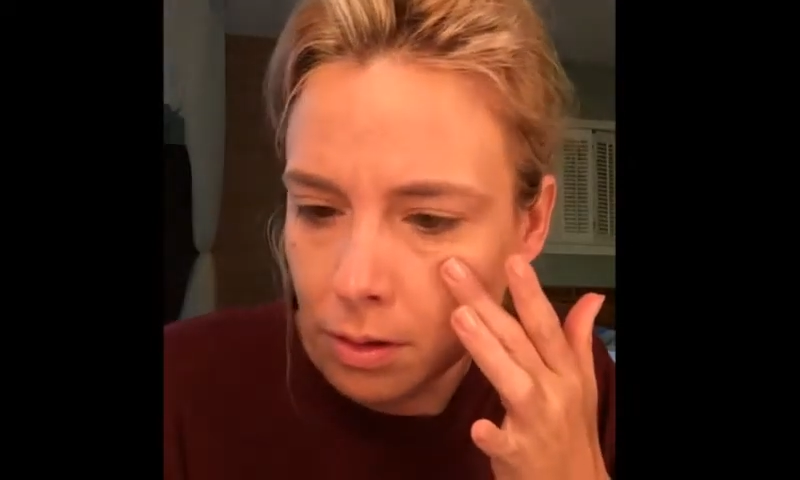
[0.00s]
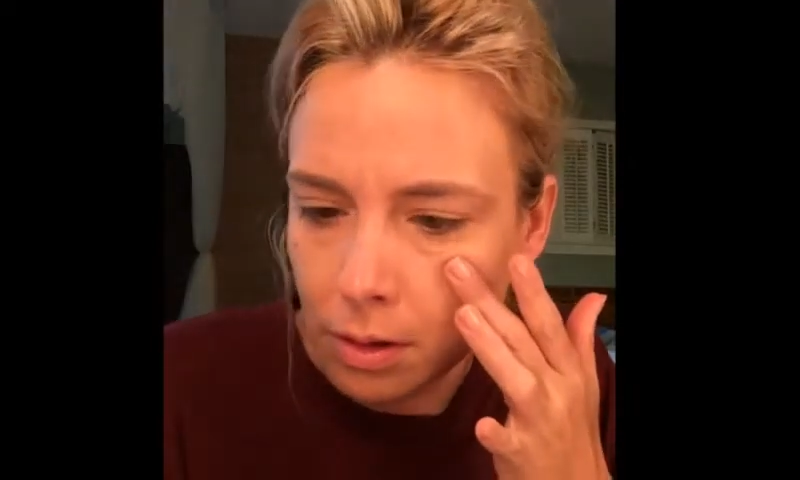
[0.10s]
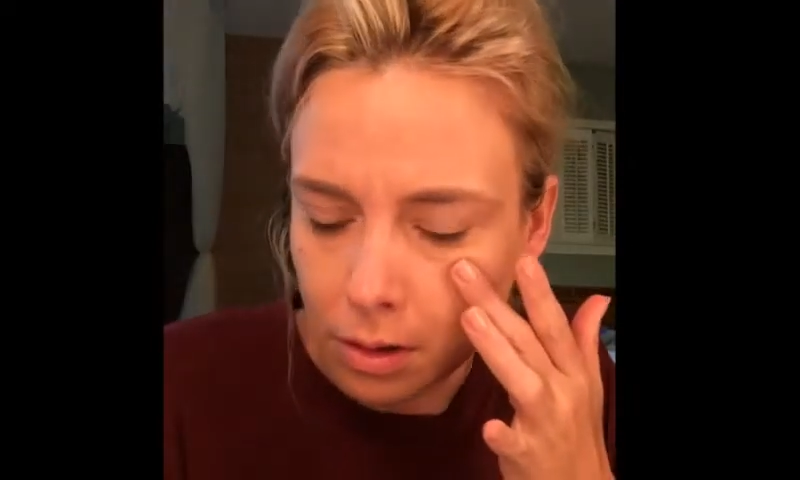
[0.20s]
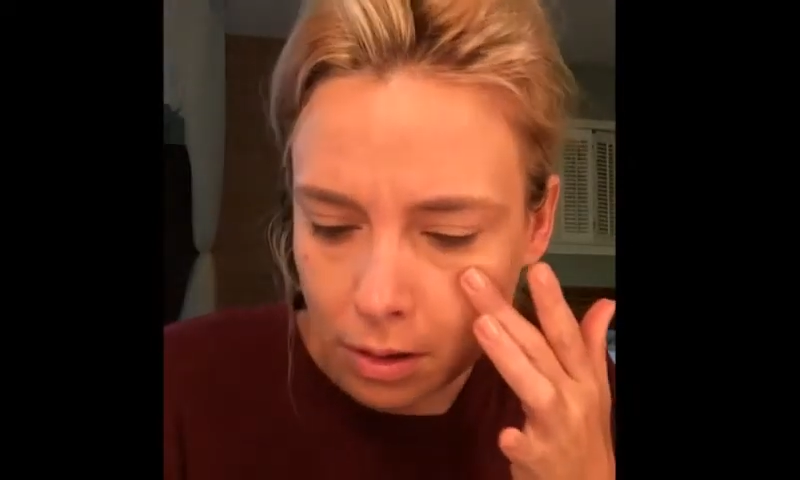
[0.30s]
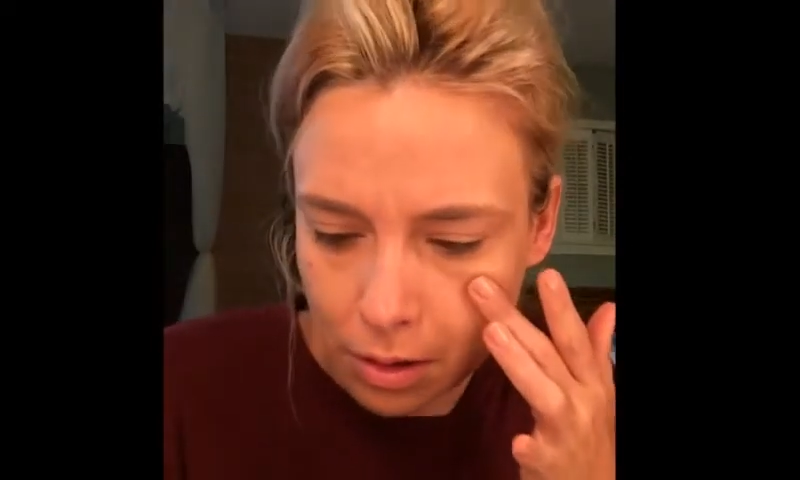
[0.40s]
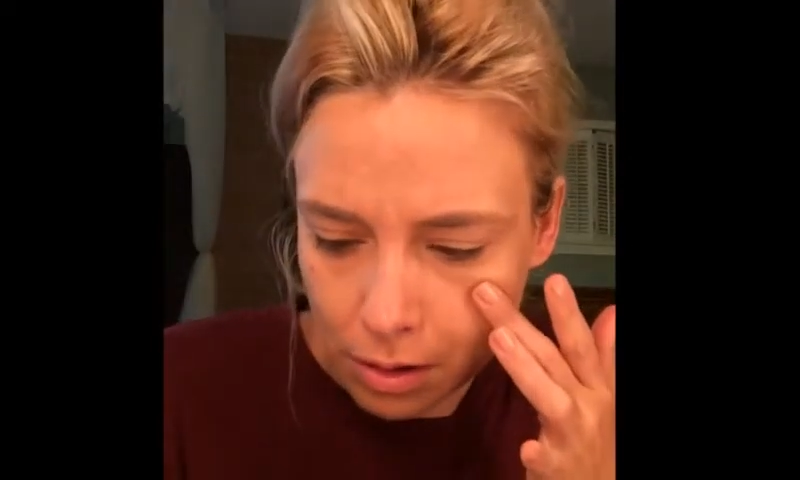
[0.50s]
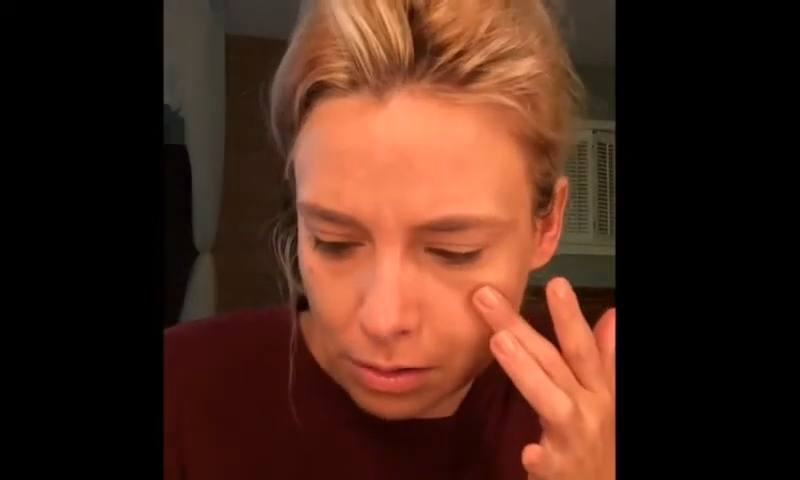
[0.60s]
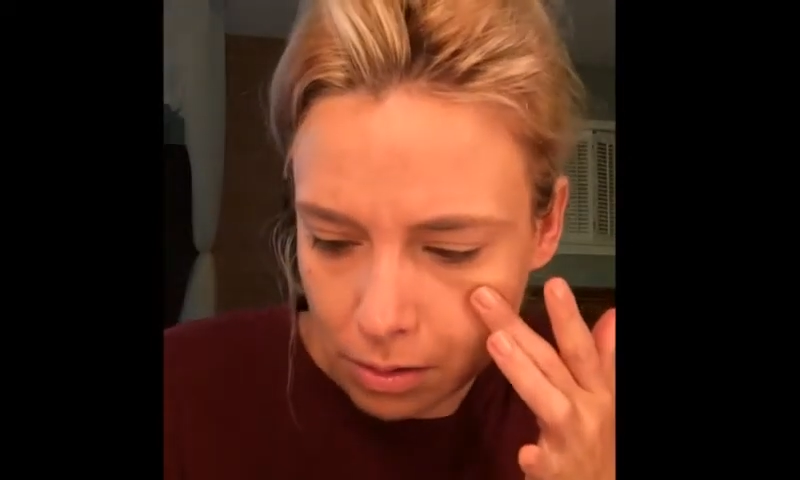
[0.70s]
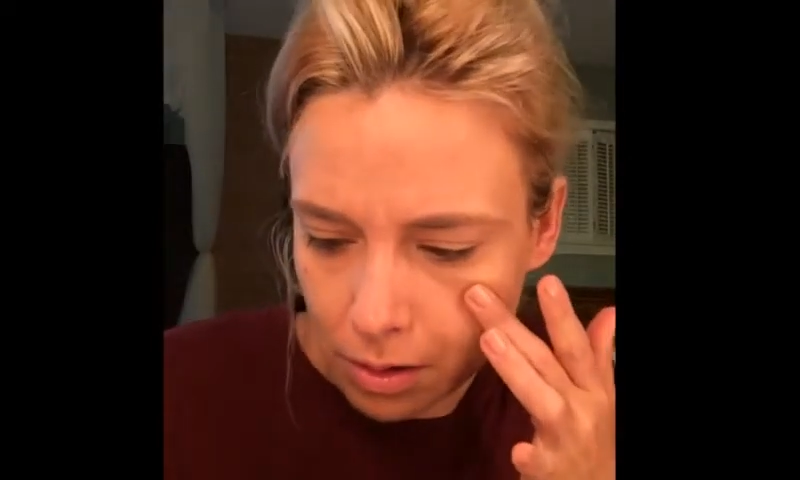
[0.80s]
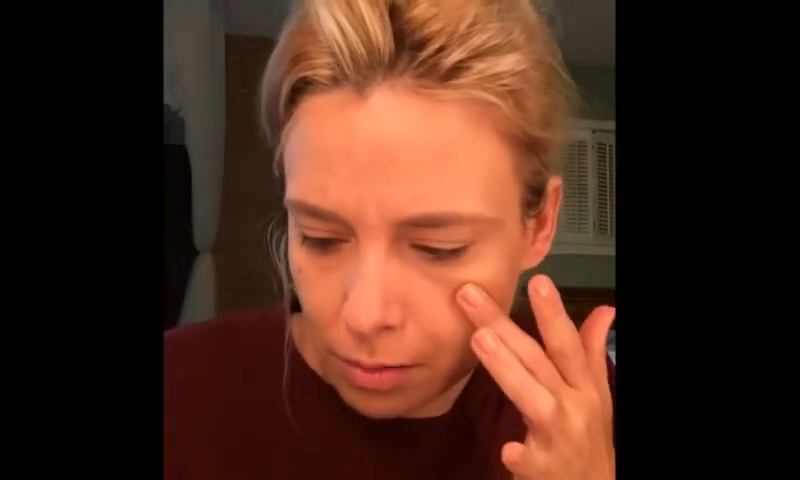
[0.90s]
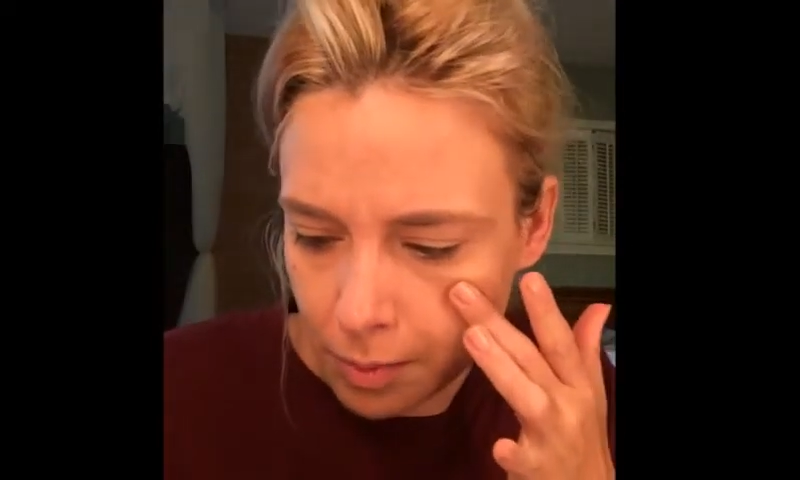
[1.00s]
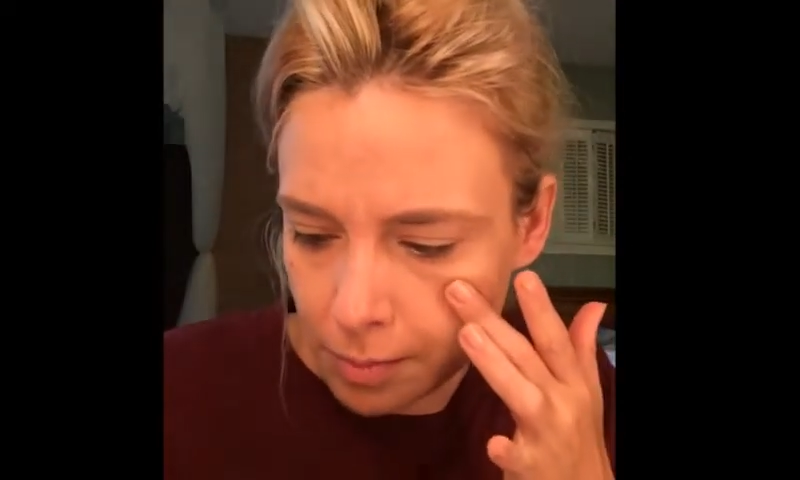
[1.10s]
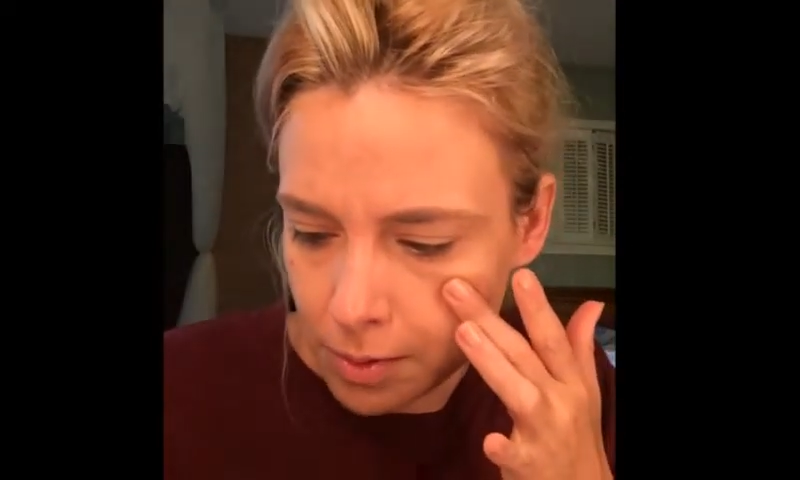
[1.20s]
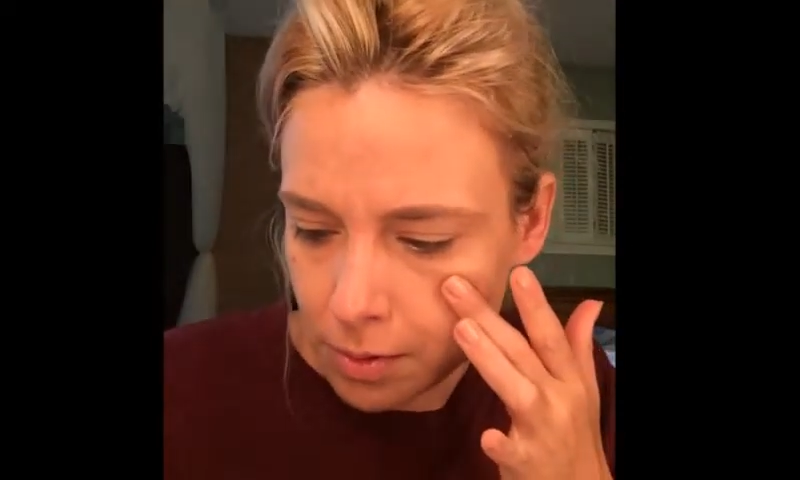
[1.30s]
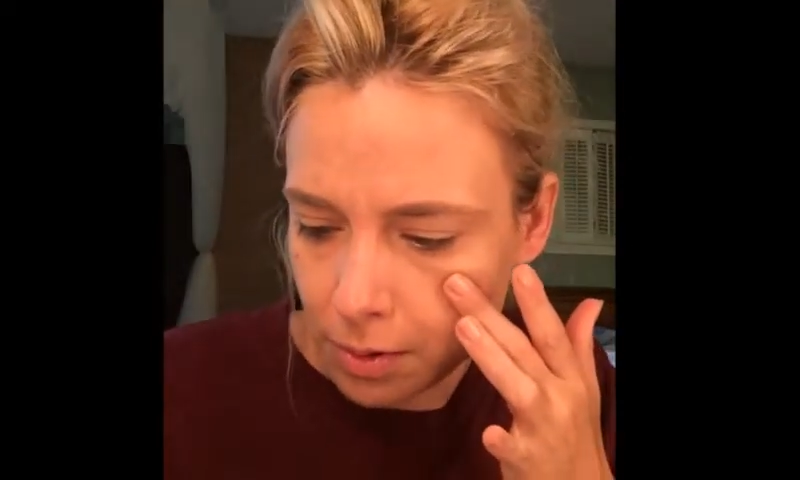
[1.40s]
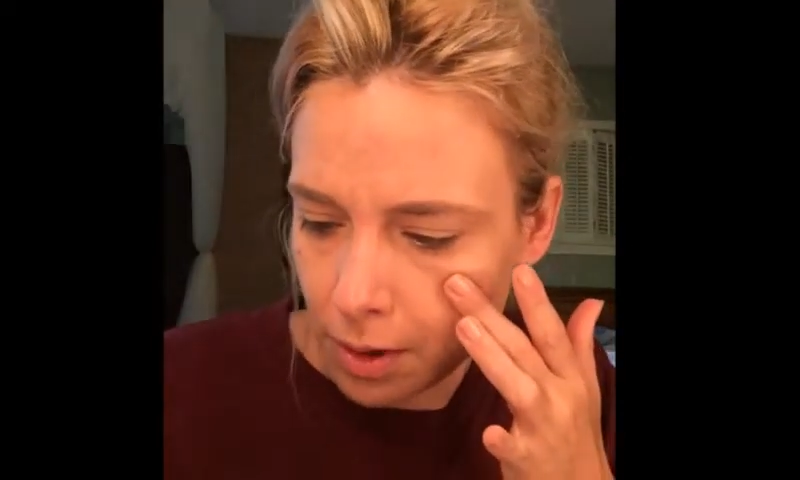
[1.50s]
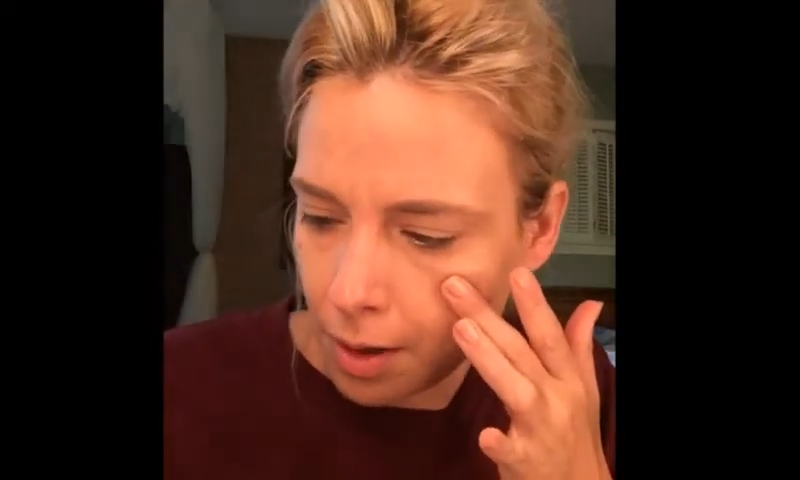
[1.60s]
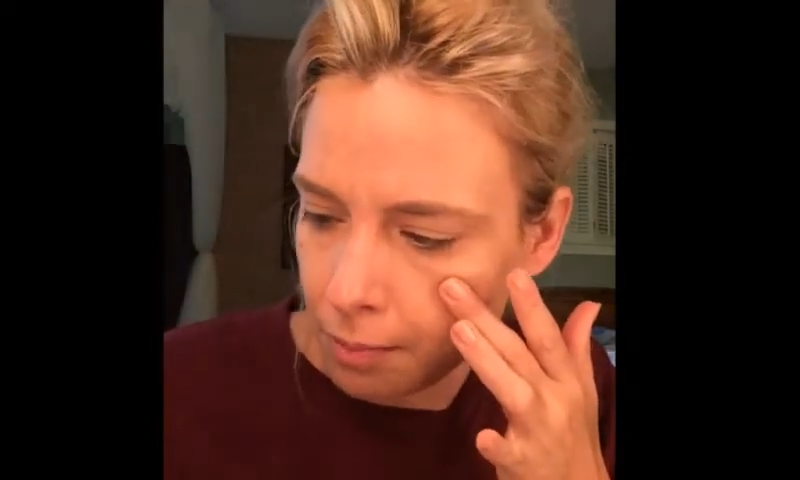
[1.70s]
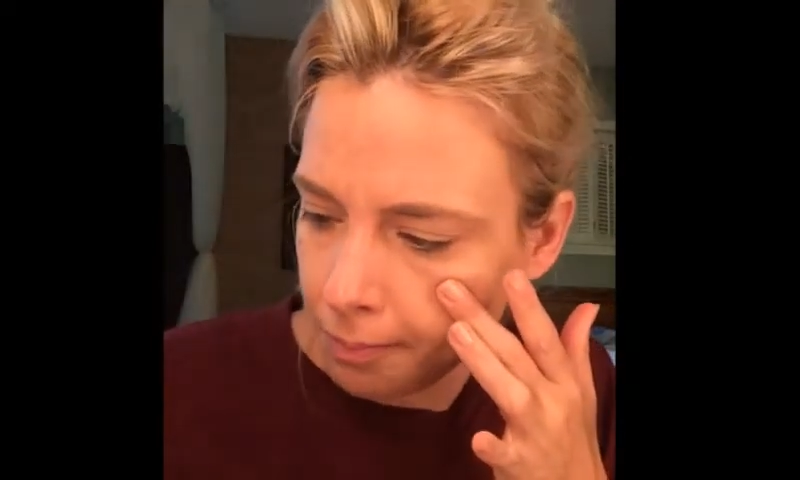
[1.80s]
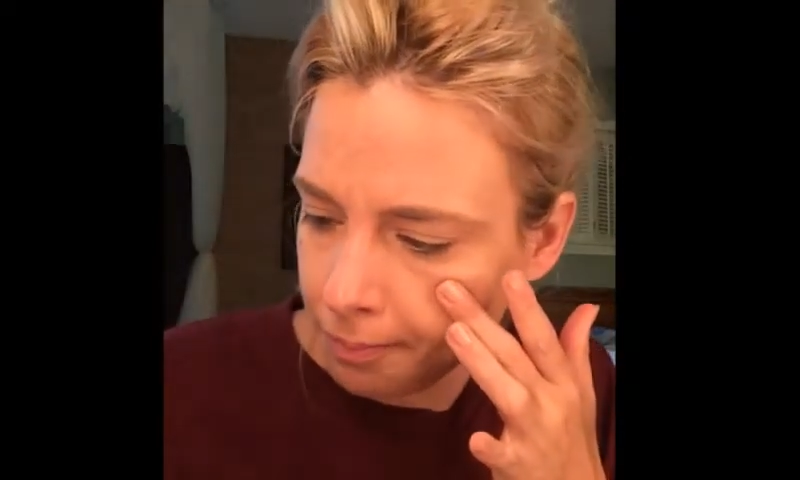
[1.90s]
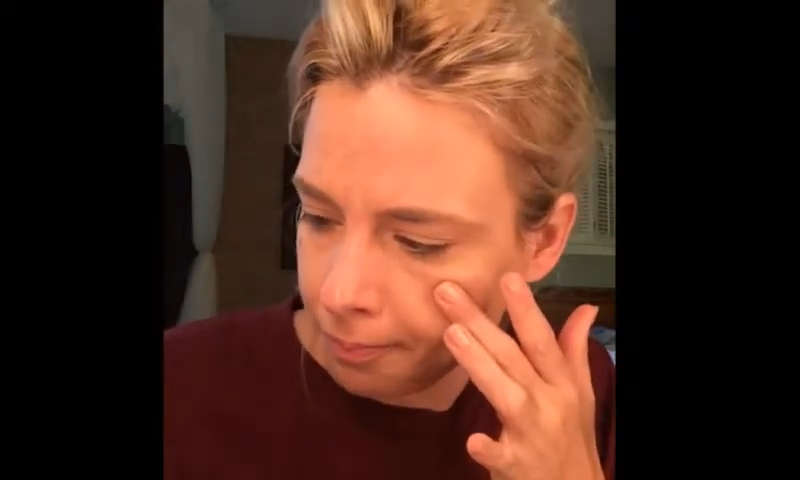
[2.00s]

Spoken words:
not got a color on it. Maybe it's on the cap.